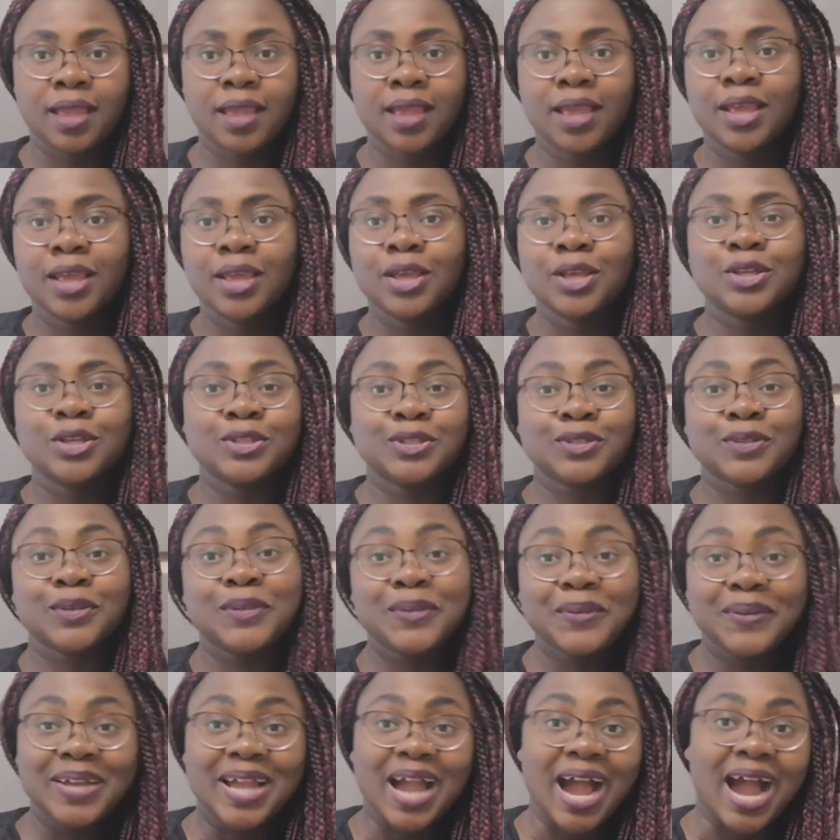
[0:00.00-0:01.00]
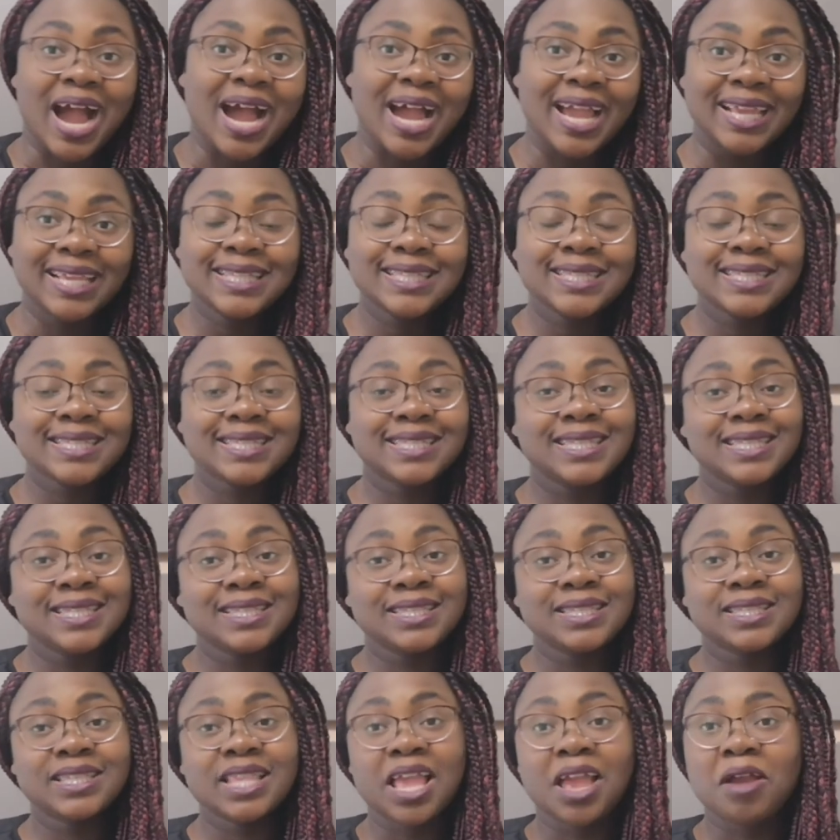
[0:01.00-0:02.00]
So you guys, this
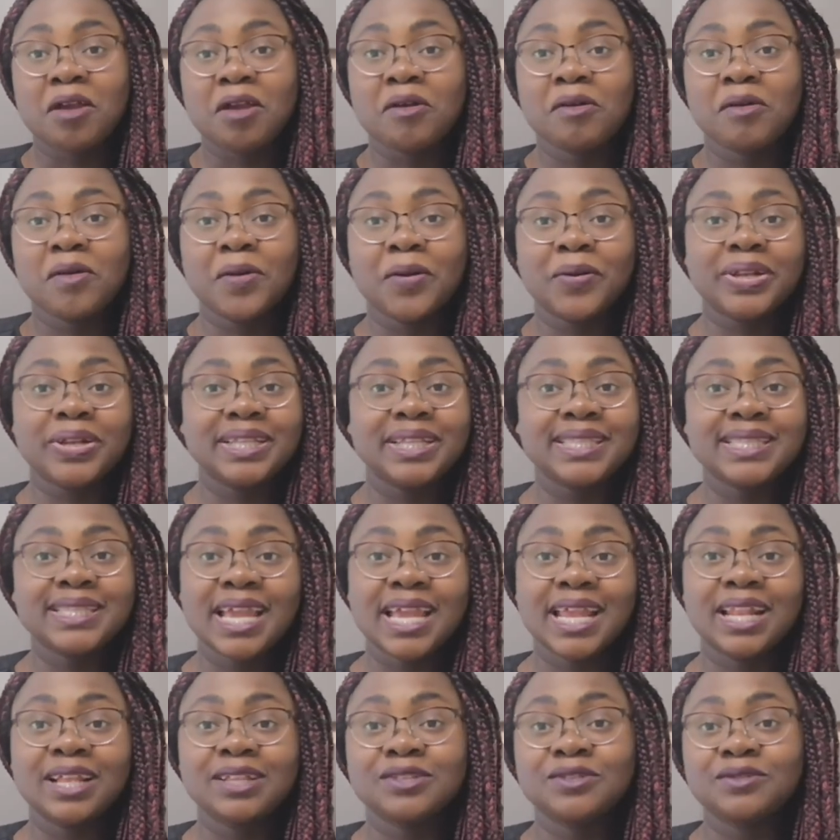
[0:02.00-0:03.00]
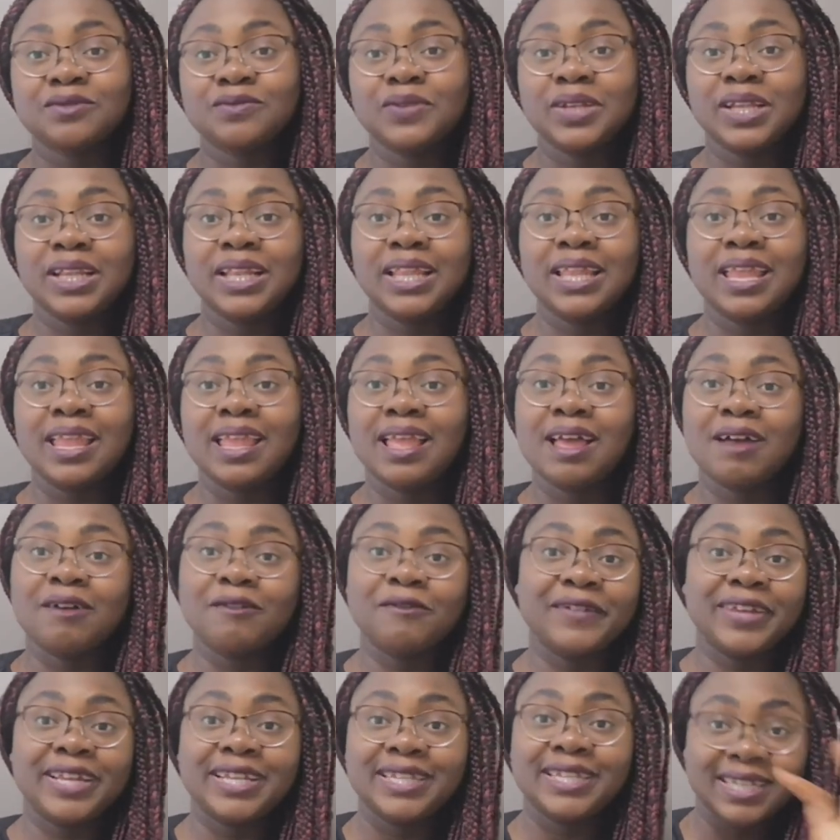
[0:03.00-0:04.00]
quarantine has really
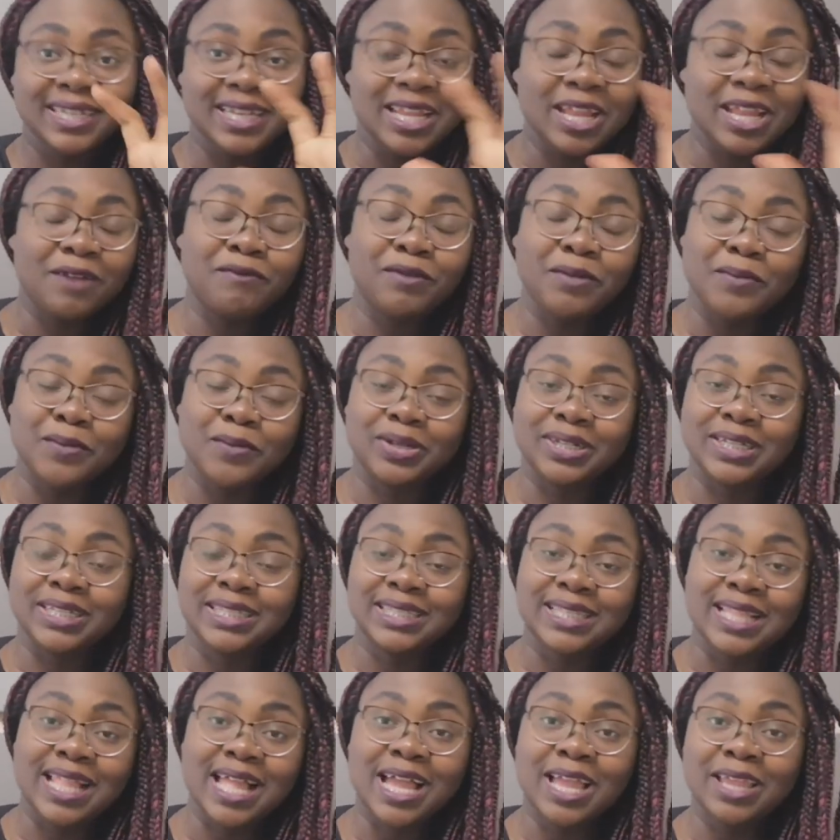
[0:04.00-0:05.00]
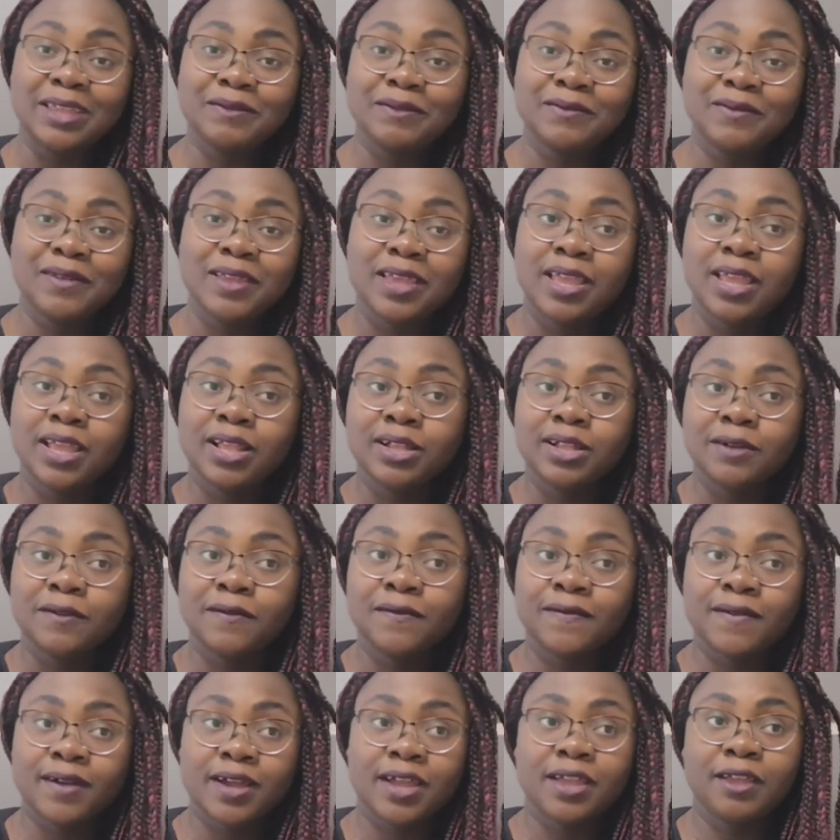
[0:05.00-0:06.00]
affected everybody's life.
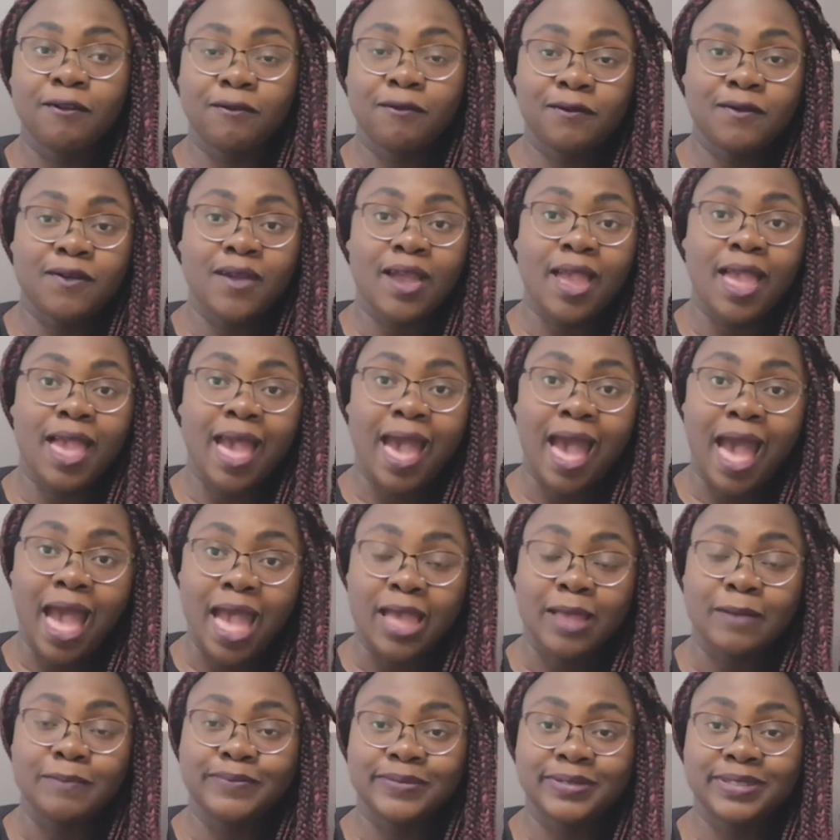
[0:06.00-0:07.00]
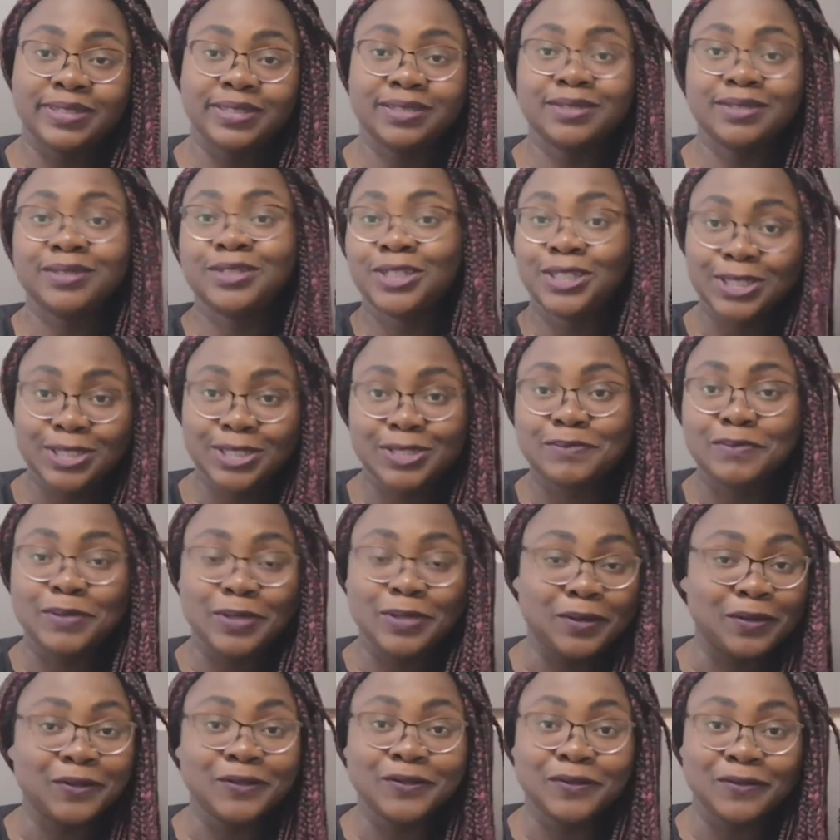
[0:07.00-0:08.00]
5 apps just because of
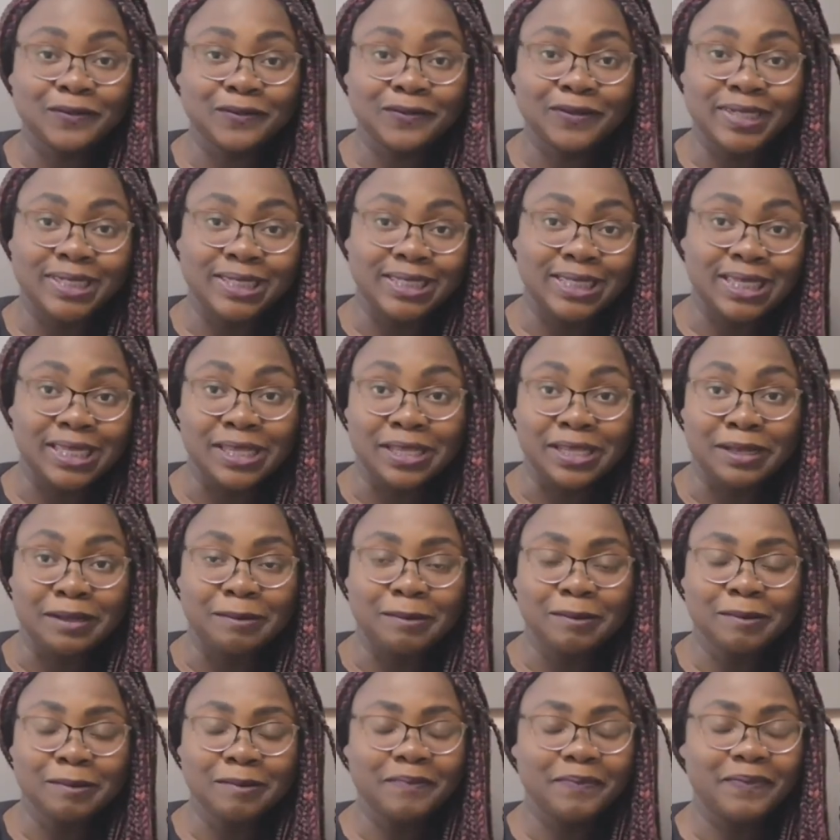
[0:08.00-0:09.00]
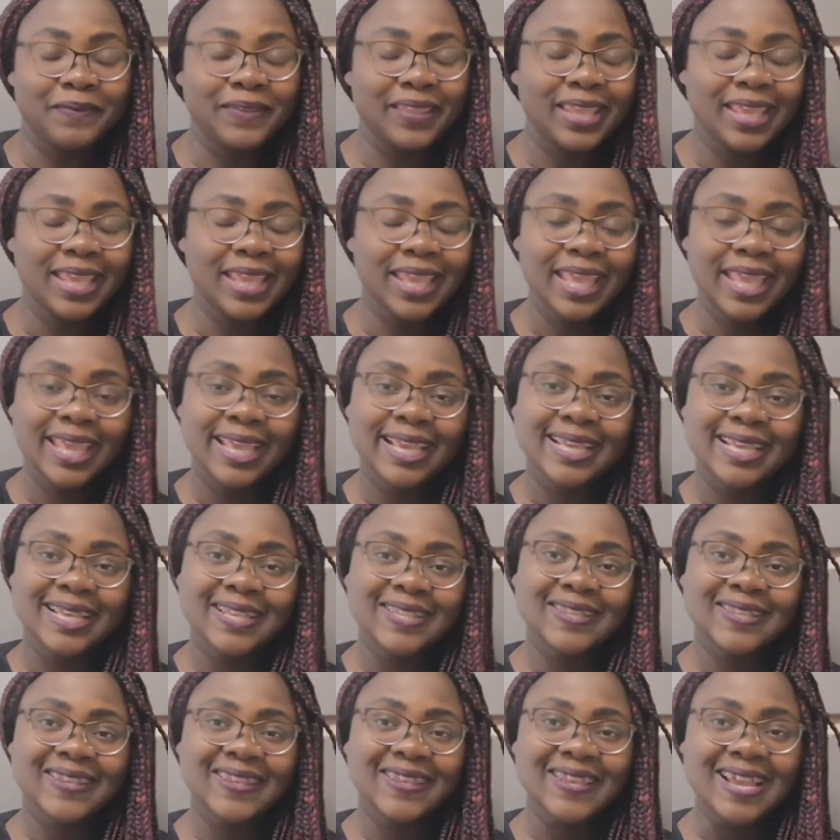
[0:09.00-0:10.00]
it, you know. So you
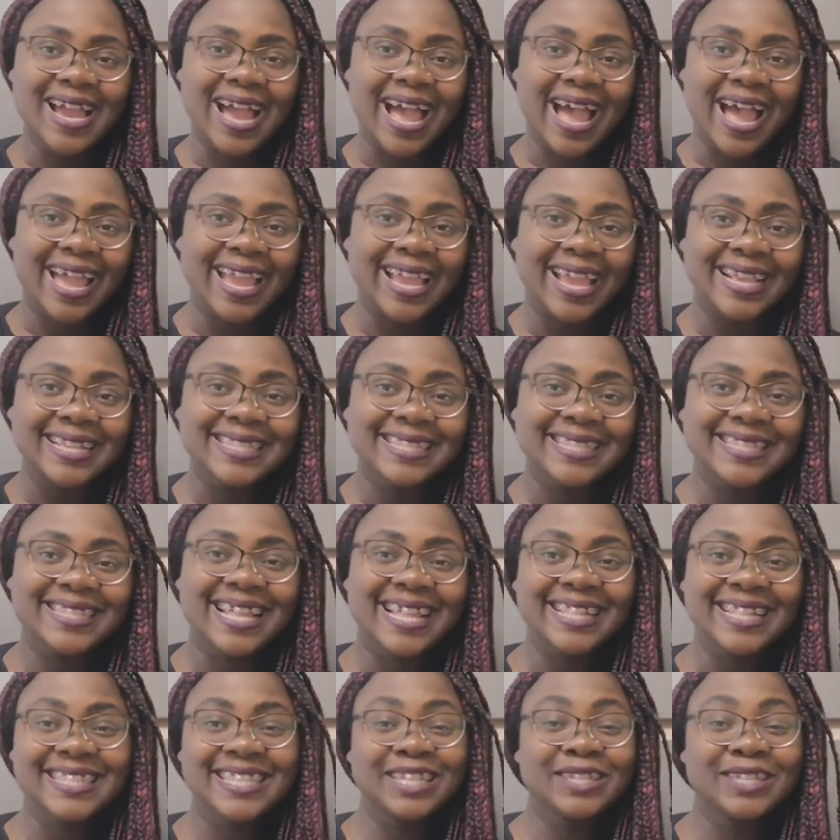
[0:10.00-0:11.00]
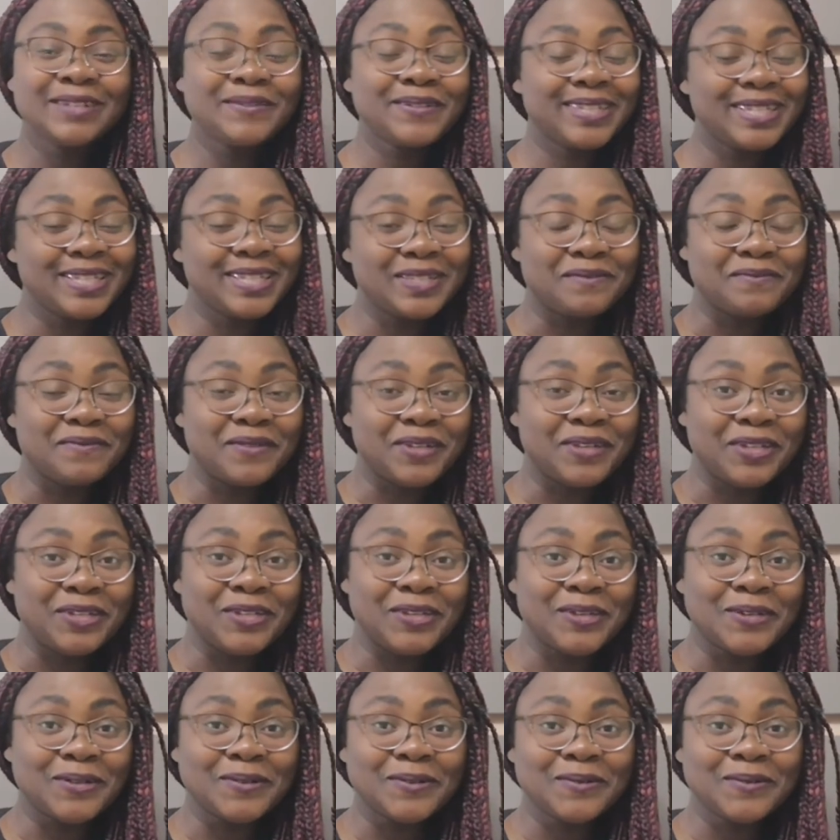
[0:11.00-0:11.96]
guys, that's it for this video.